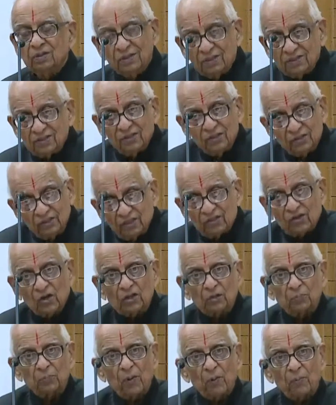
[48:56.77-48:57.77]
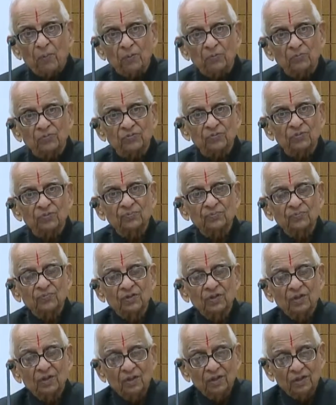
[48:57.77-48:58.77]
This is, these are the problems.
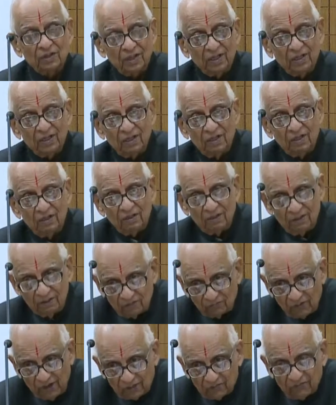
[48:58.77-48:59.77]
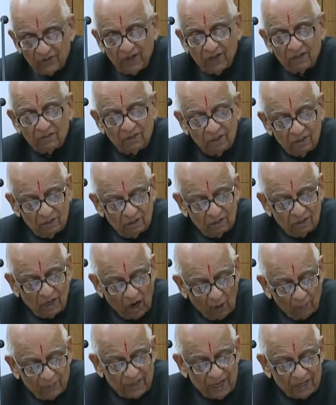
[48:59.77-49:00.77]
The, in fact, the, the
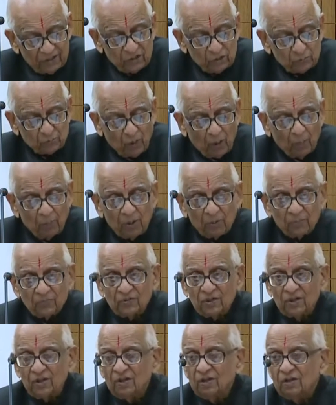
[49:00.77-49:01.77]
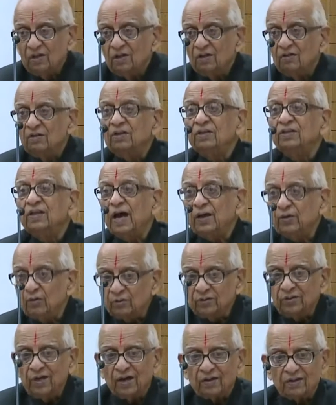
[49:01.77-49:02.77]
government had this problem in the
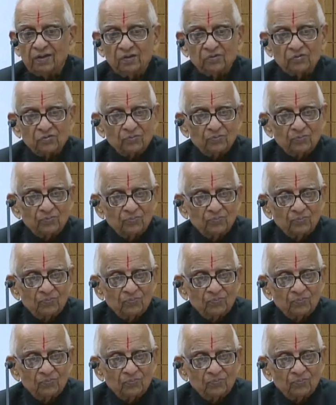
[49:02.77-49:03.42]
Ayodhya case.